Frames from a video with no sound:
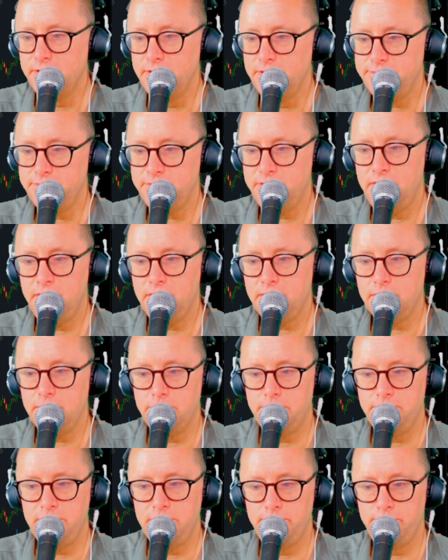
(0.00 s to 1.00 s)
to take
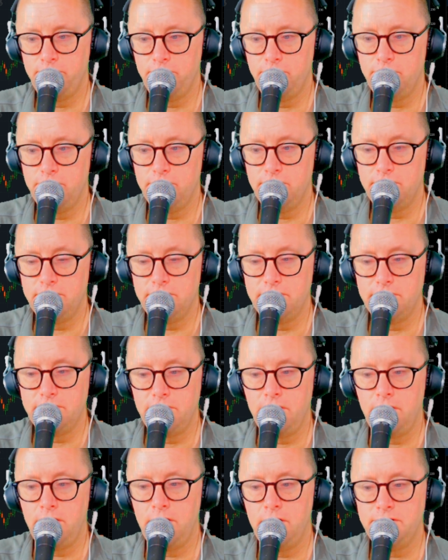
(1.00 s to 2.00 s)
people
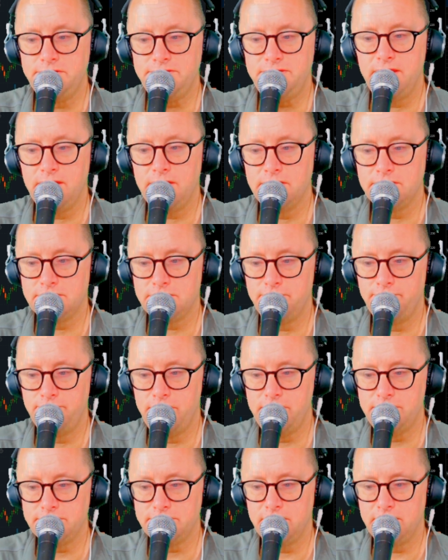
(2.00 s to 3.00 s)
taking some
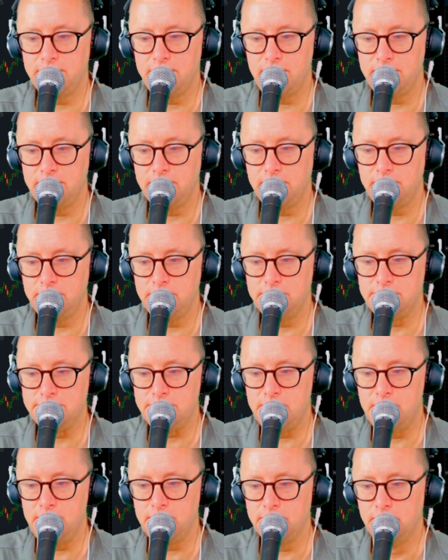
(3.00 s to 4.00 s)
risk and getting in and
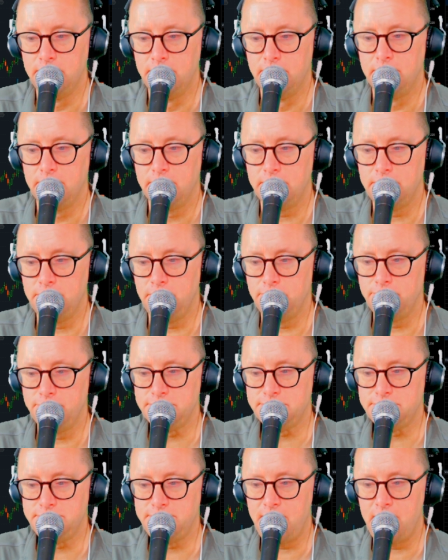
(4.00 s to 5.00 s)
saying,
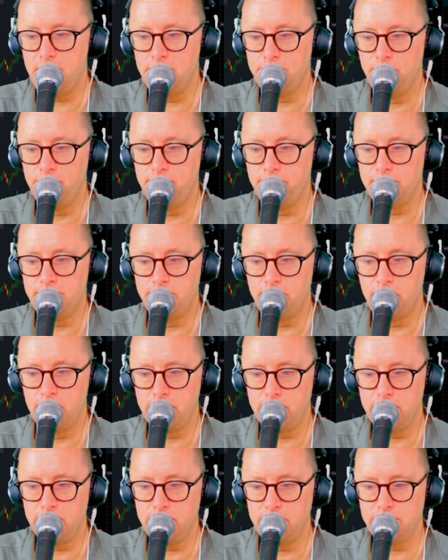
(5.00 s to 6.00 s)
this down move in the
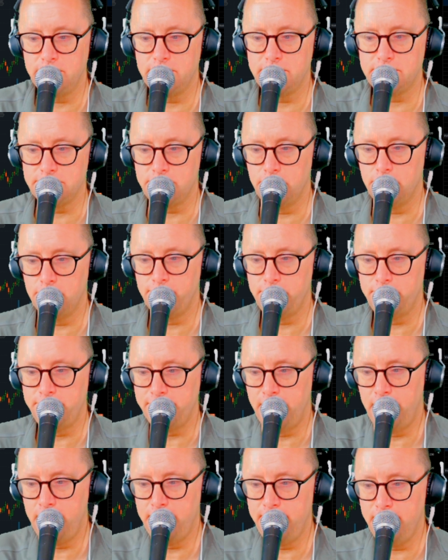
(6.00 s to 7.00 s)
market is
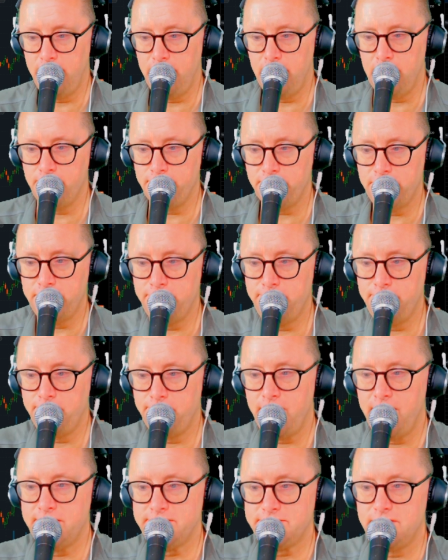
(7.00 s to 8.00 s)
overdone. I'm going to
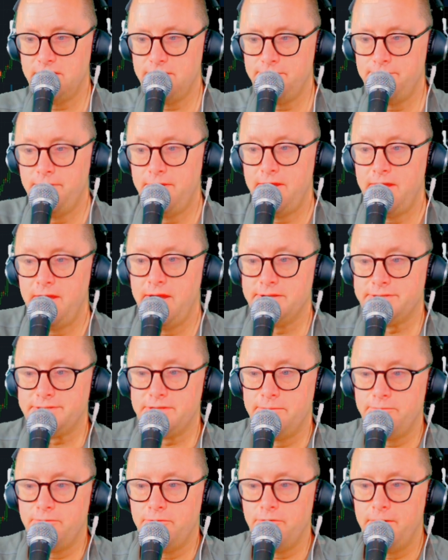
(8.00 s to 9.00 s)
buy some at
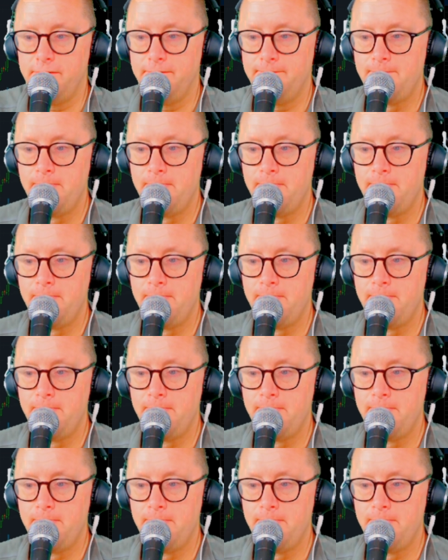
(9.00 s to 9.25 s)
some point.